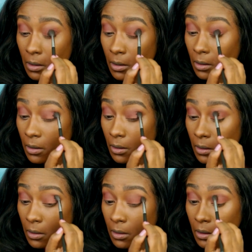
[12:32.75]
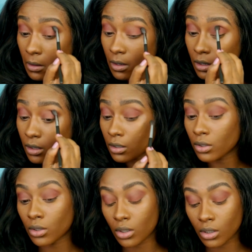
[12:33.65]

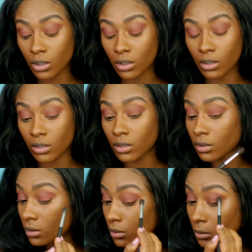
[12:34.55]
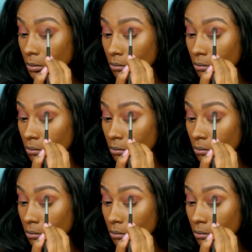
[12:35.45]
(silence)